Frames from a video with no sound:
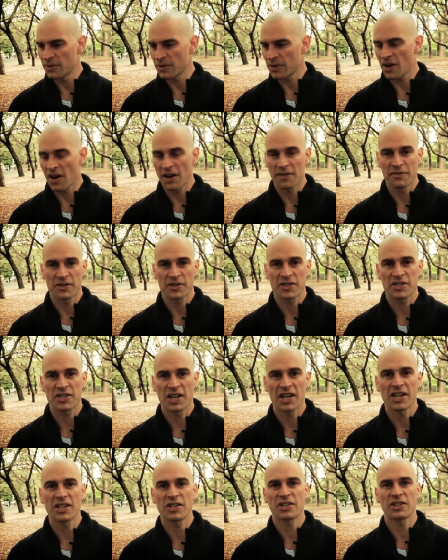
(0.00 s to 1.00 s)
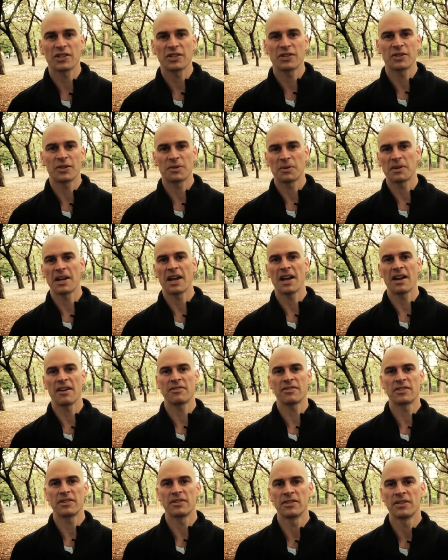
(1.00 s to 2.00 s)
conversation or what
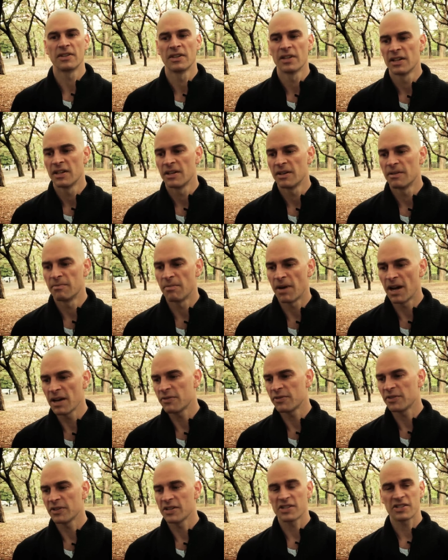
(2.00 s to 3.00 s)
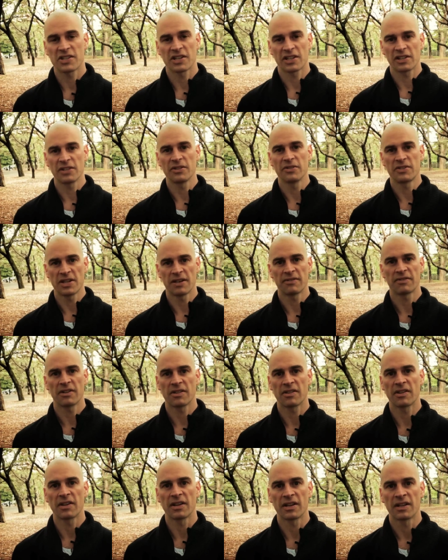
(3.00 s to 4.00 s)
have you. Mindfulness includes
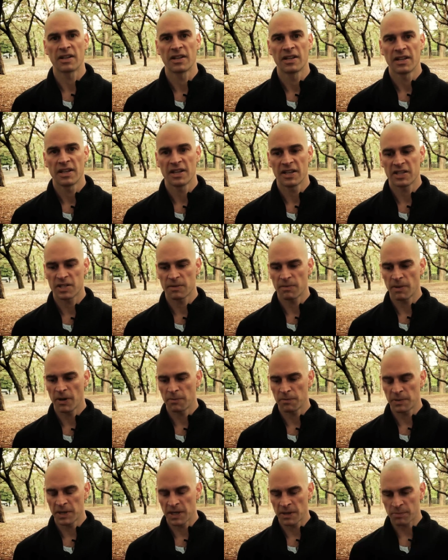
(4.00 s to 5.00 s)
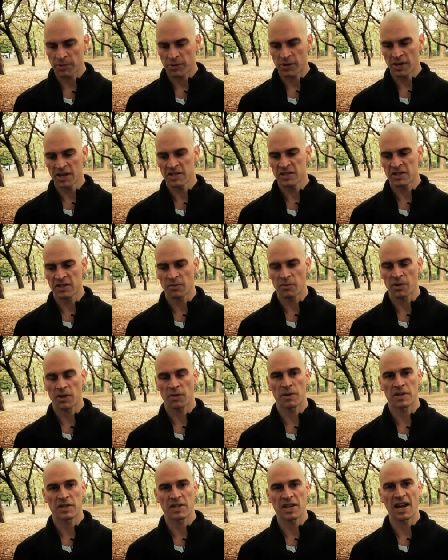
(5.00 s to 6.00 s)
everything. It's about being present with
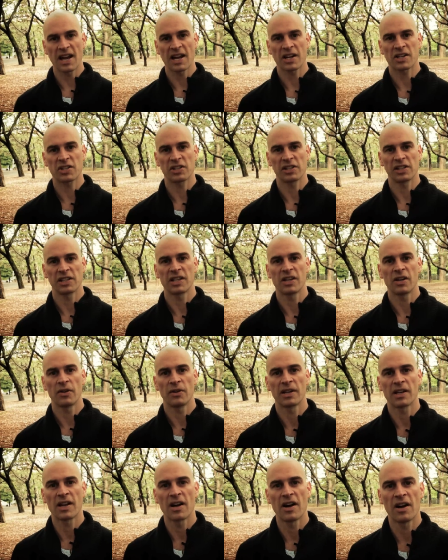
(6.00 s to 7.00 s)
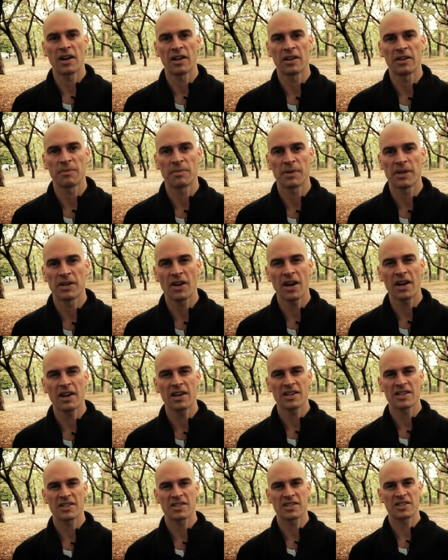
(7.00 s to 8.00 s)
what's actually going on, but not
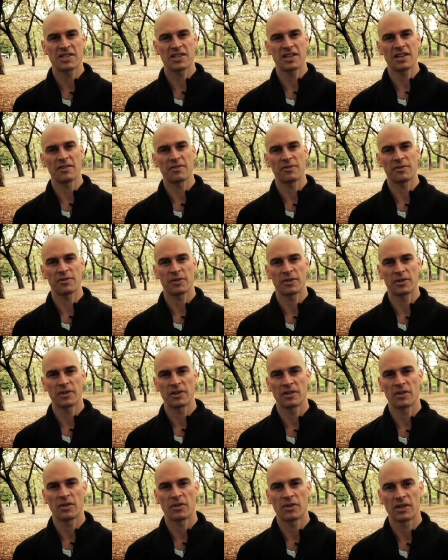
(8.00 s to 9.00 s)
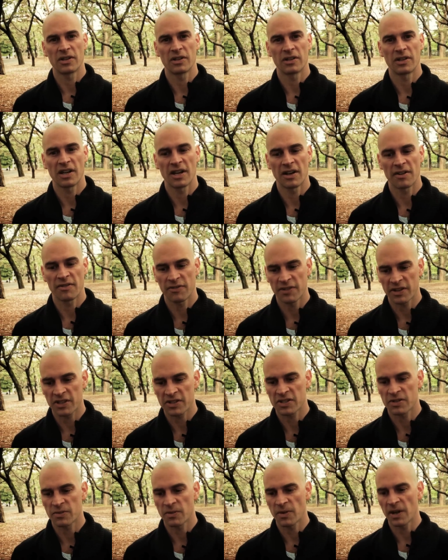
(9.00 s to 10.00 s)
in a stiff or a fixed